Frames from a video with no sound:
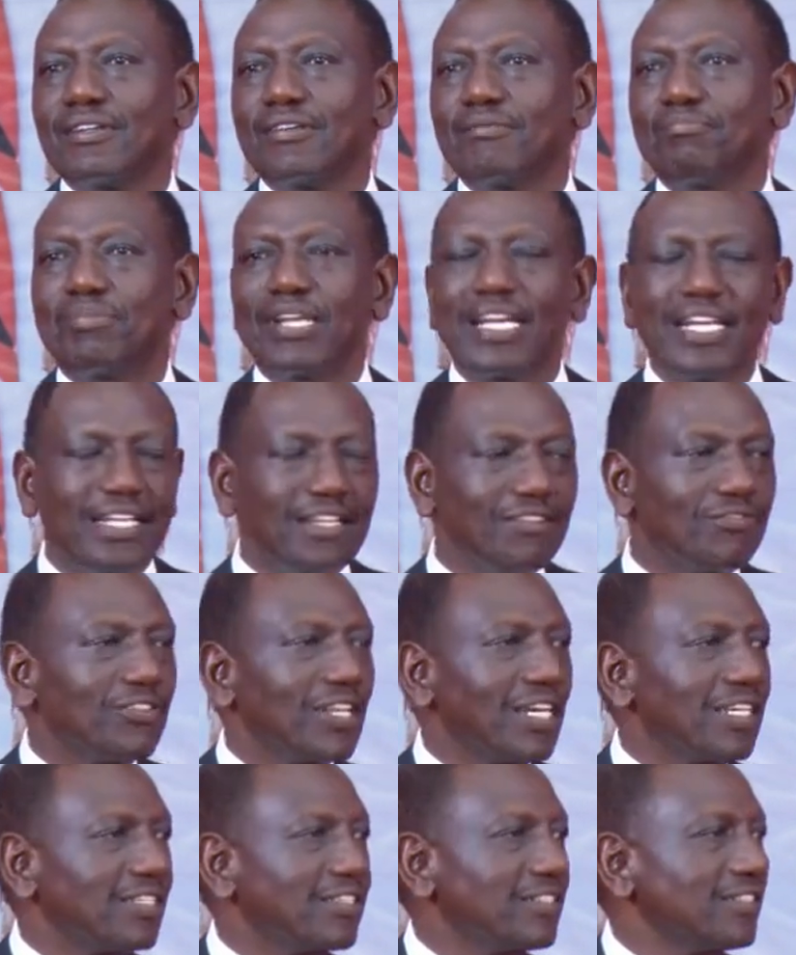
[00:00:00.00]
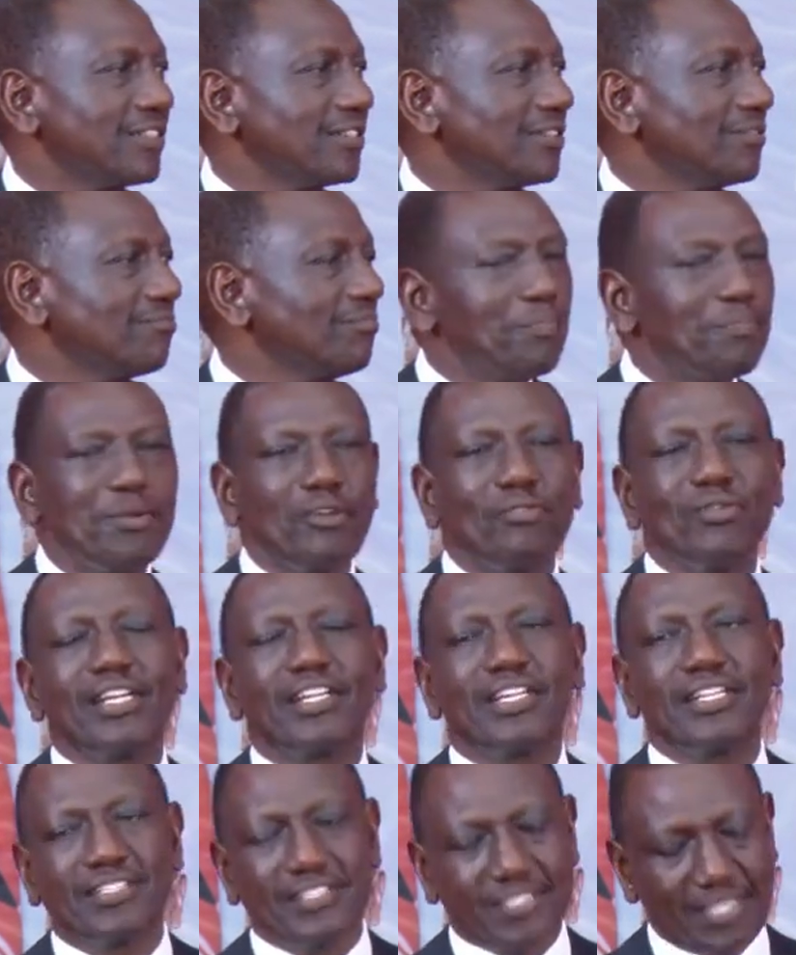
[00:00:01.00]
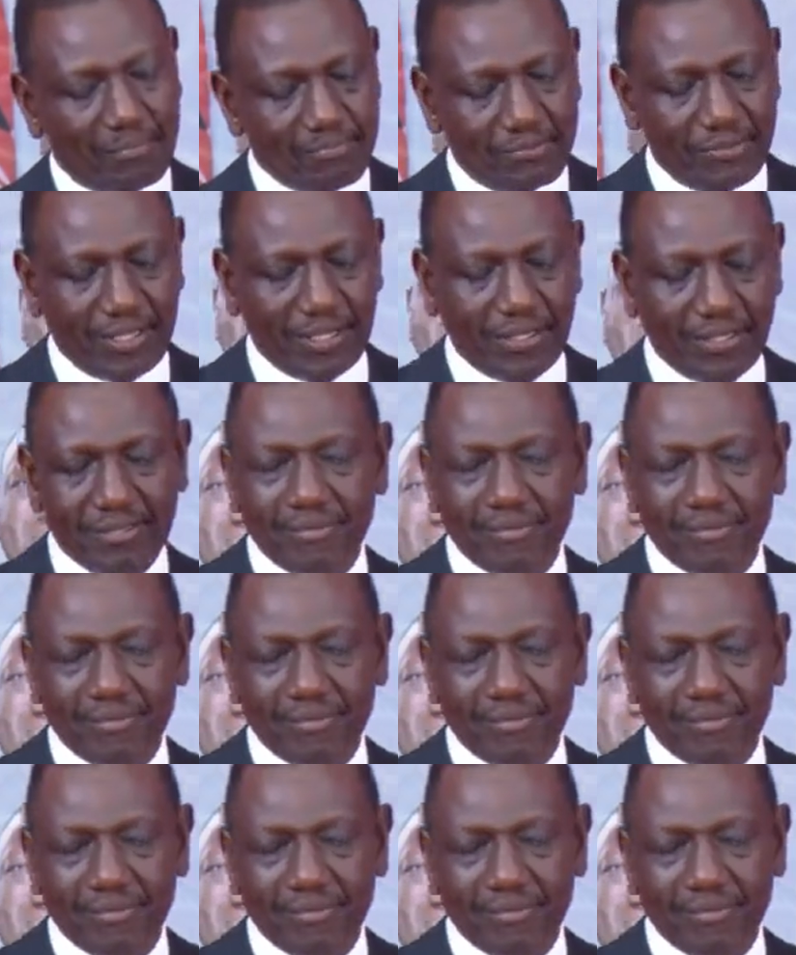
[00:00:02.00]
believe that maybe we did something.